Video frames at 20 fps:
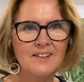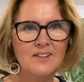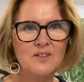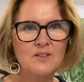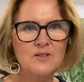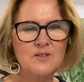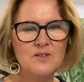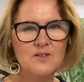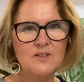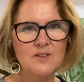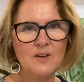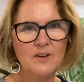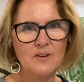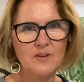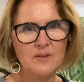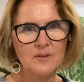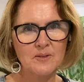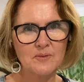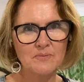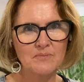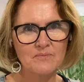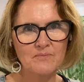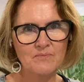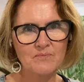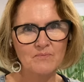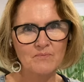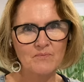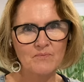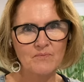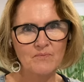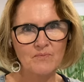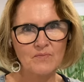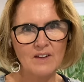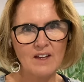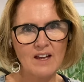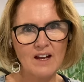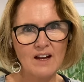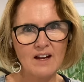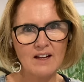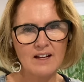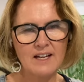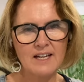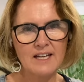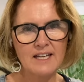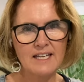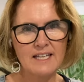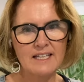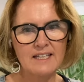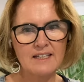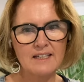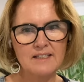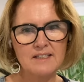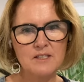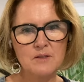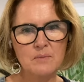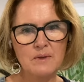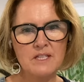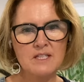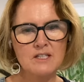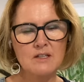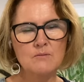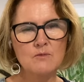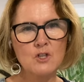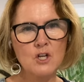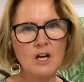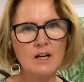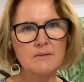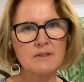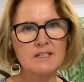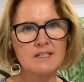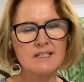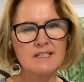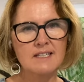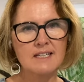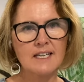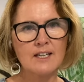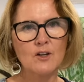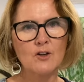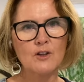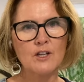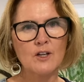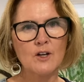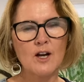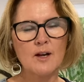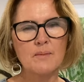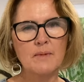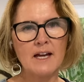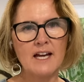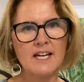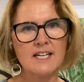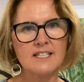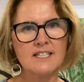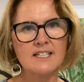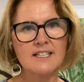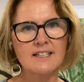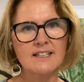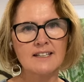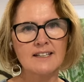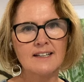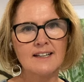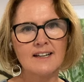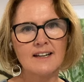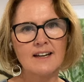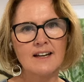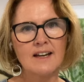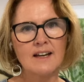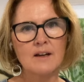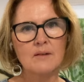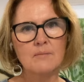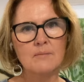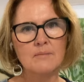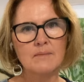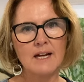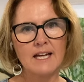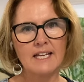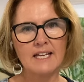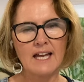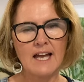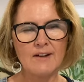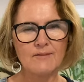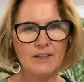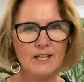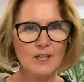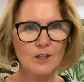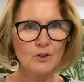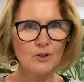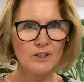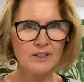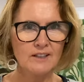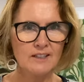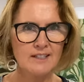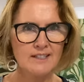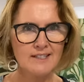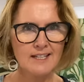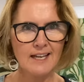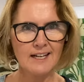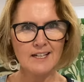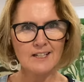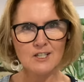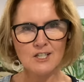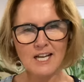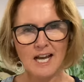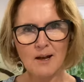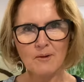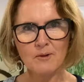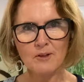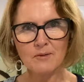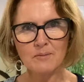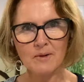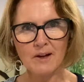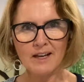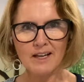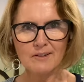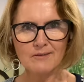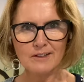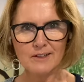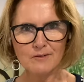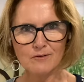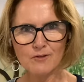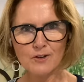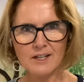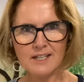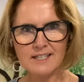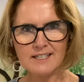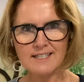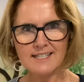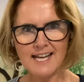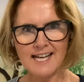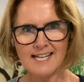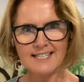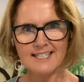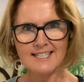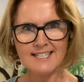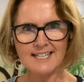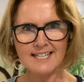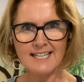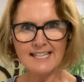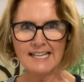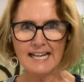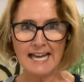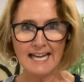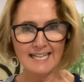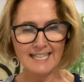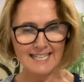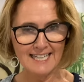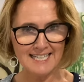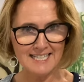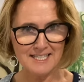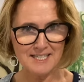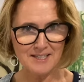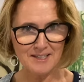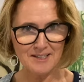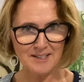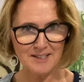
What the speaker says: So I spent some time yesterday on the iPad having a look at this, had a chat with my lovely friend Nancy in Adelaide,